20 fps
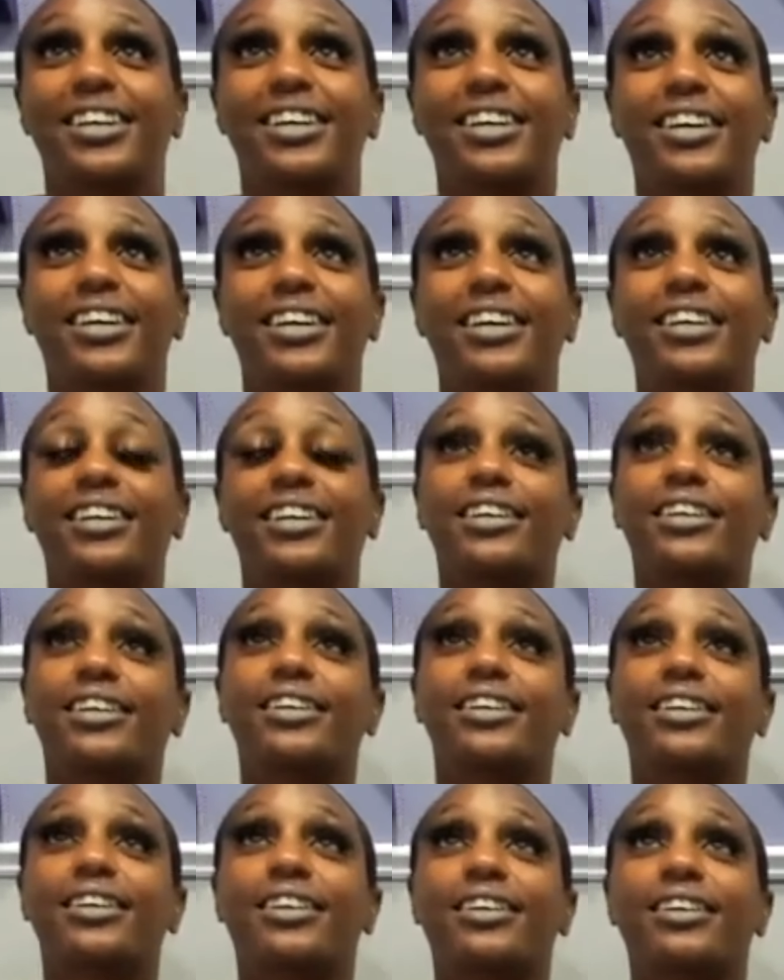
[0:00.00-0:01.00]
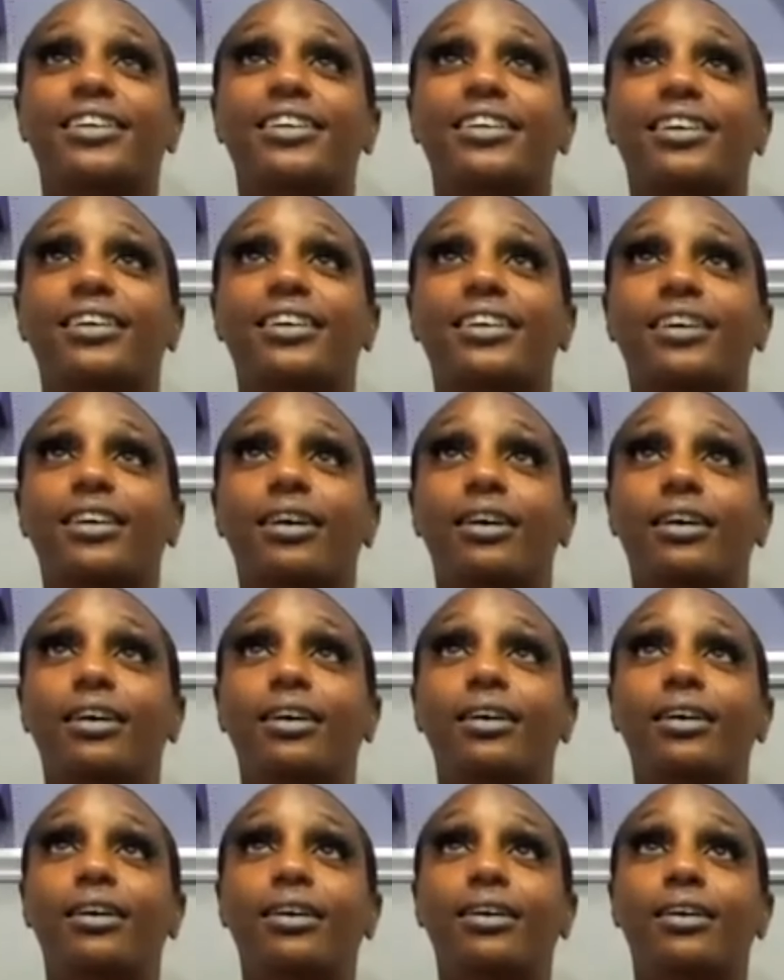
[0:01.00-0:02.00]

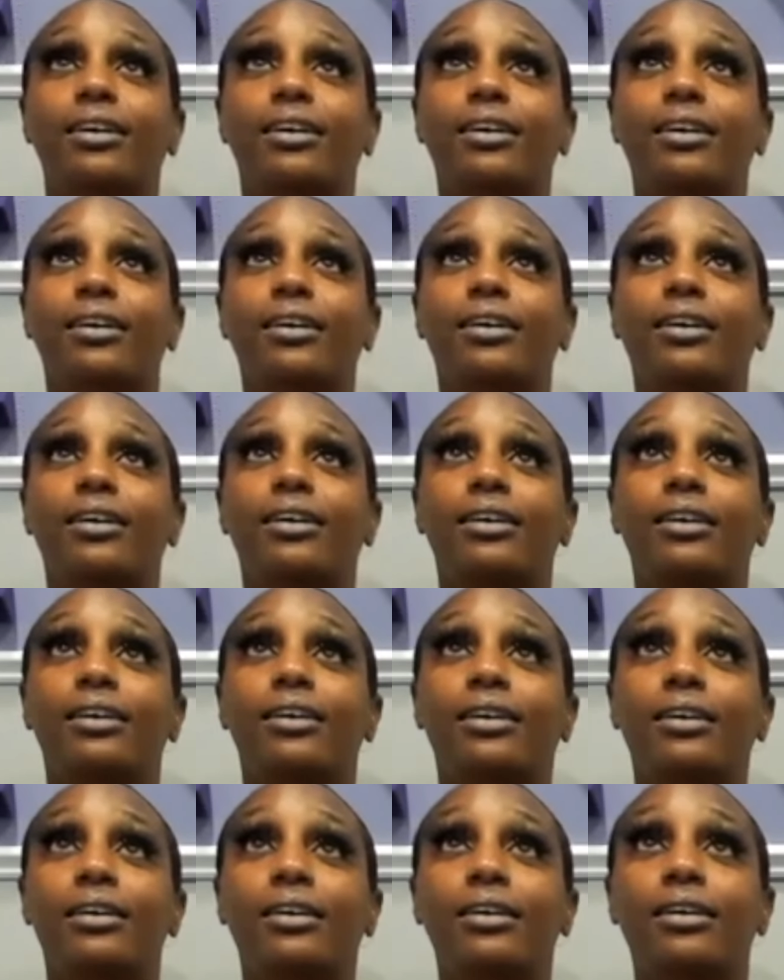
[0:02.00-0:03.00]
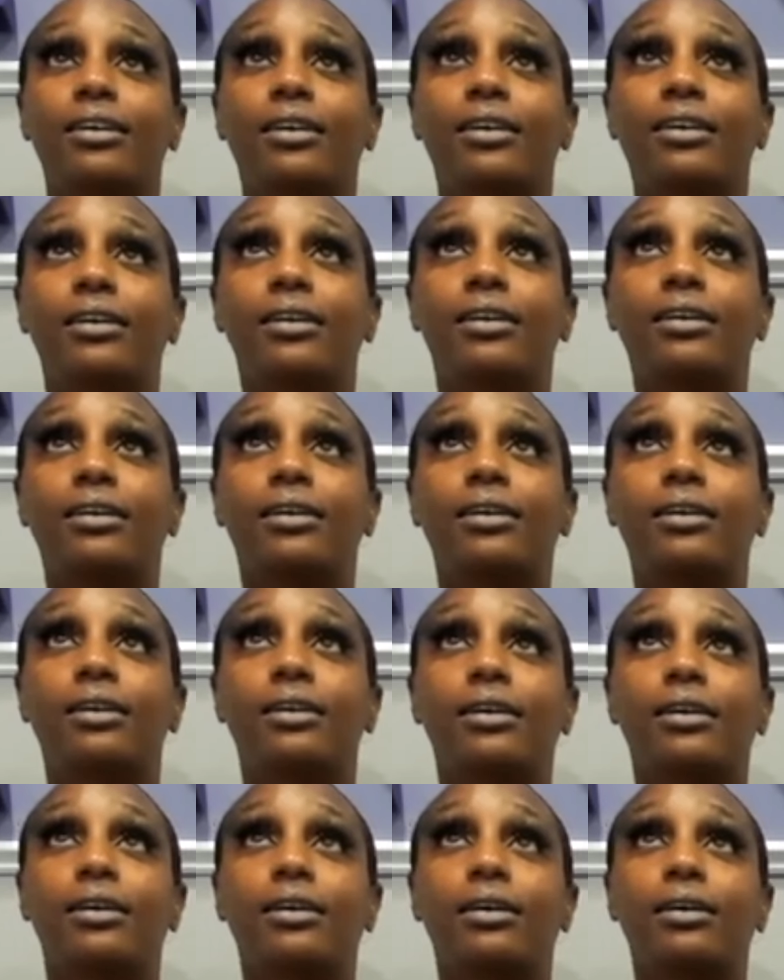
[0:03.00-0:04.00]

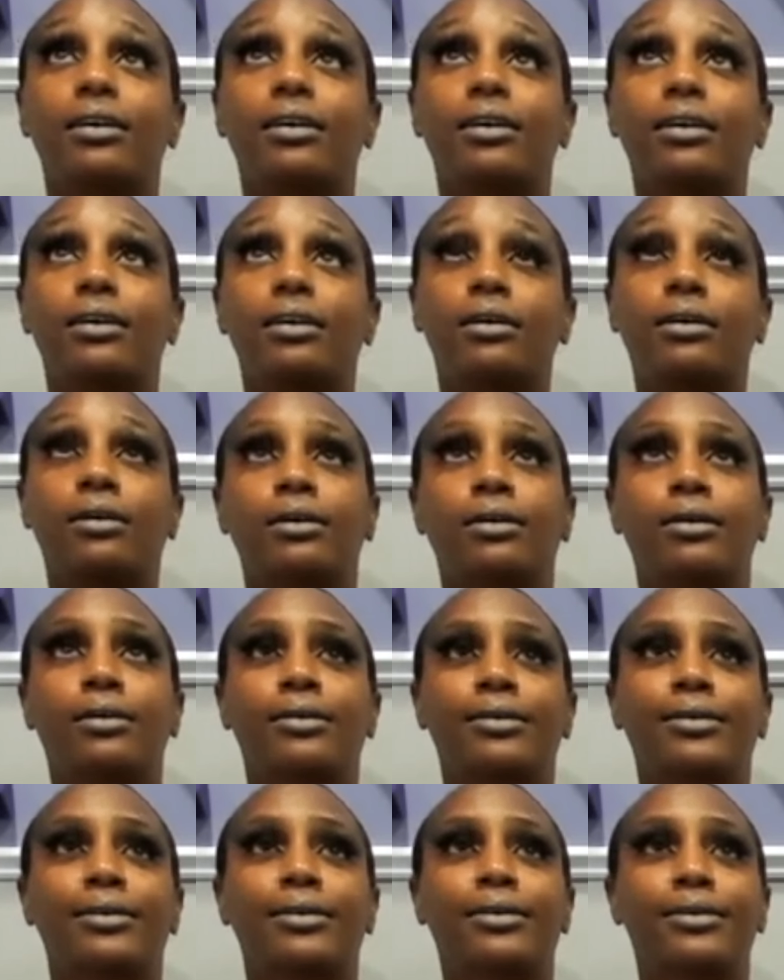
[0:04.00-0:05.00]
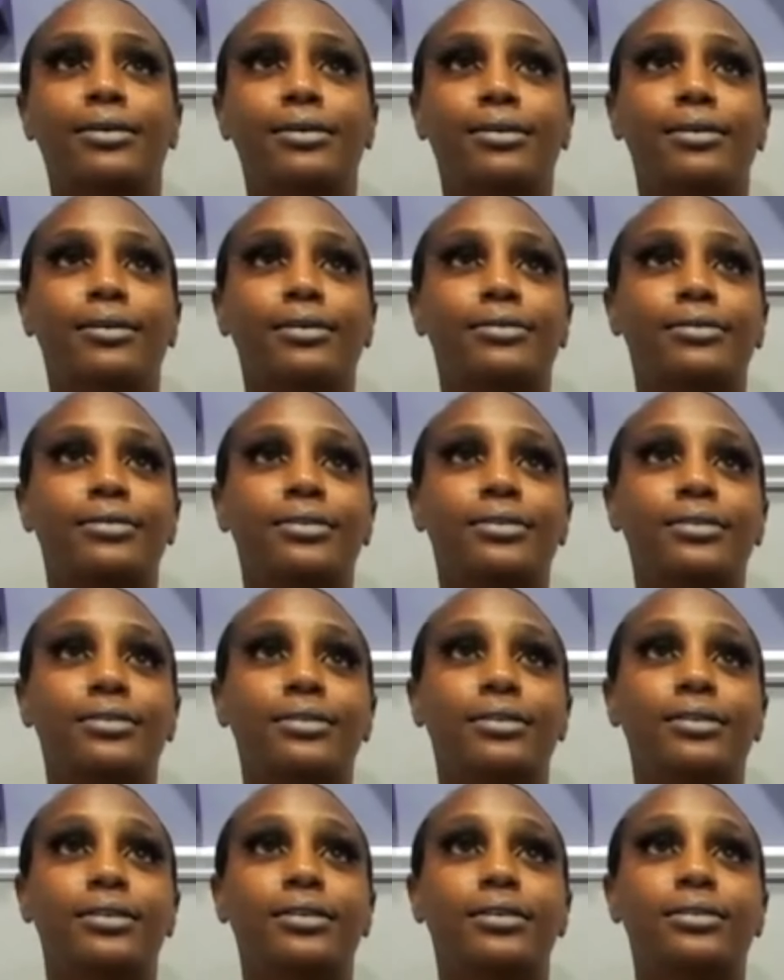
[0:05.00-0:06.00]

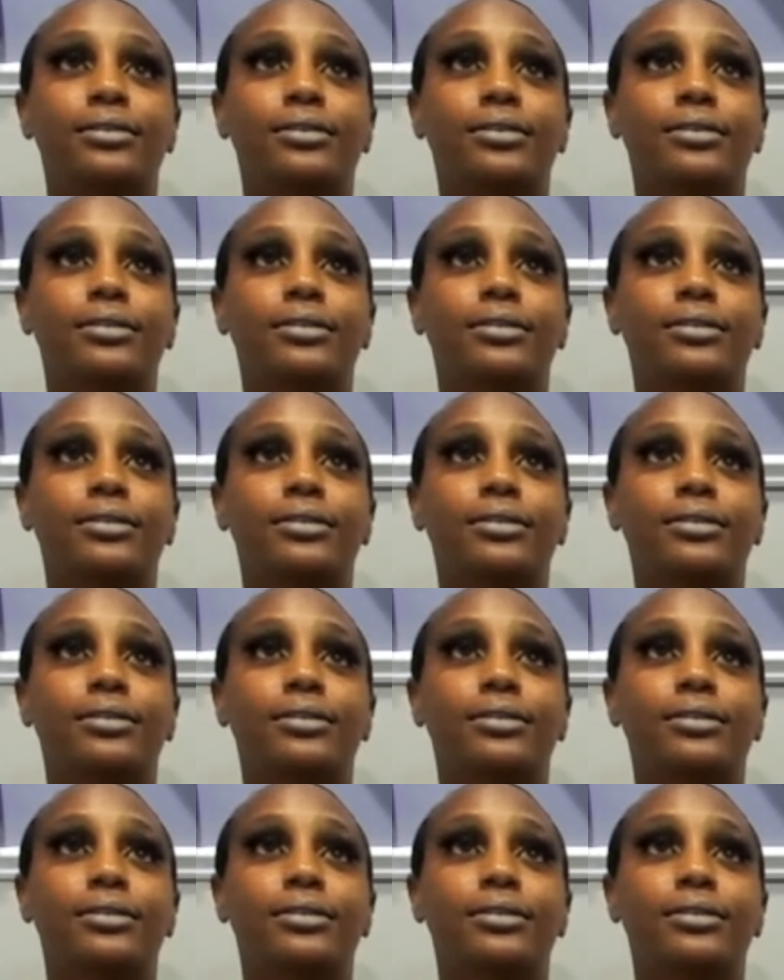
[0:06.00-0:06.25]
[no speech]